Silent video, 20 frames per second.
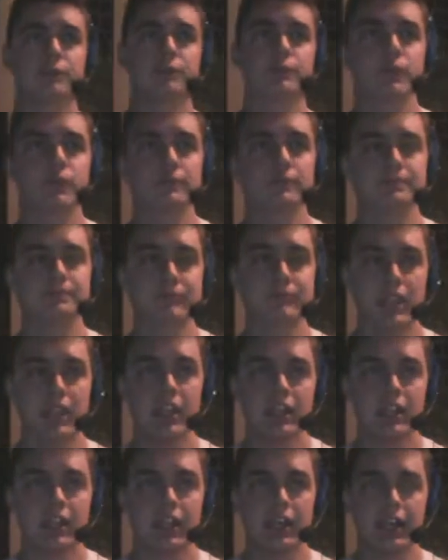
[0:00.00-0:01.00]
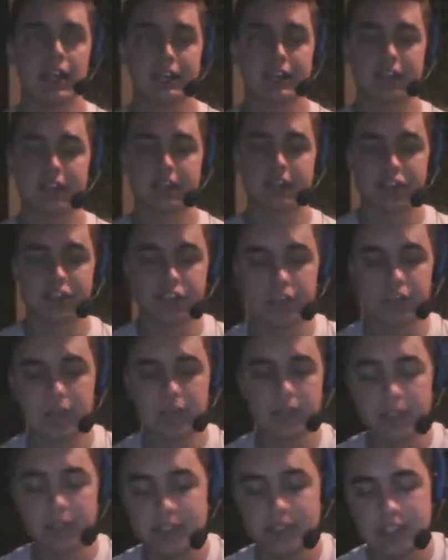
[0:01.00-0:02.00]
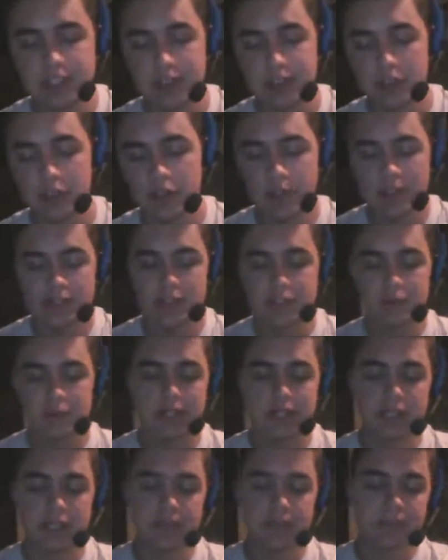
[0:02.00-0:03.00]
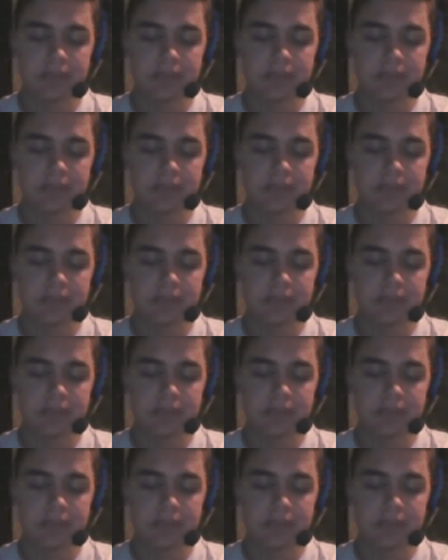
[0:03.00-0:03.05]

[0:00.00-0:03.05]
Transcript: before. I think that Trump is either going to